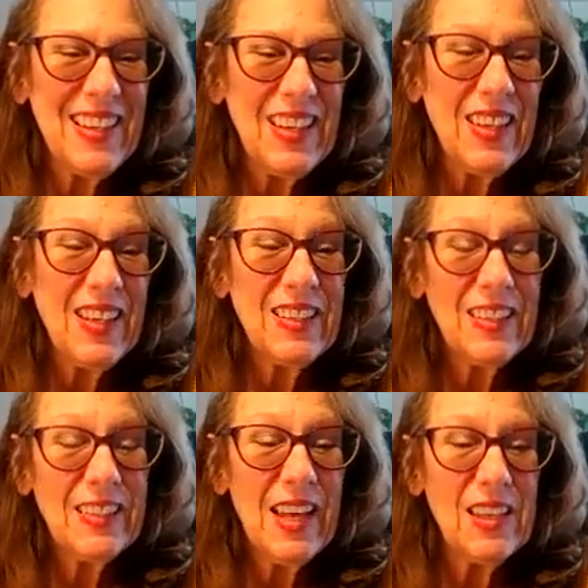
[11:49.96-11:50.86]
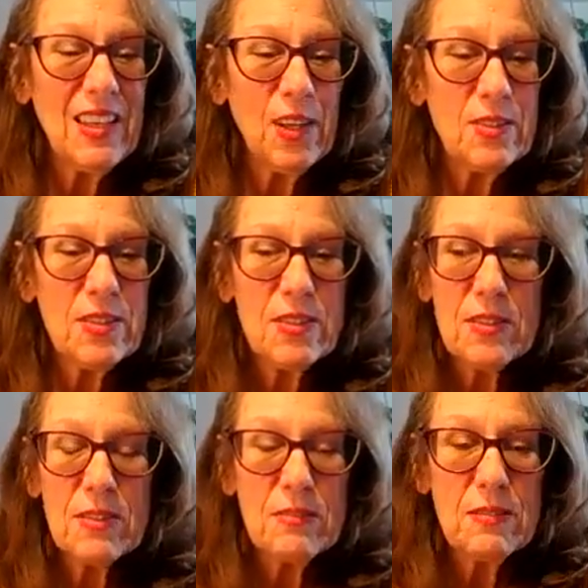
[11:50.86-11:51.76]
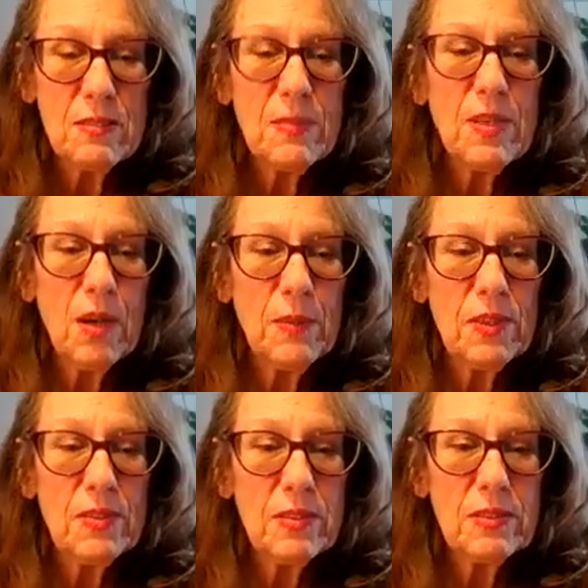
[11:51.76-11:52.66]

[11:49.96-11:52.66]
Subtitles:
And not that close, but almost.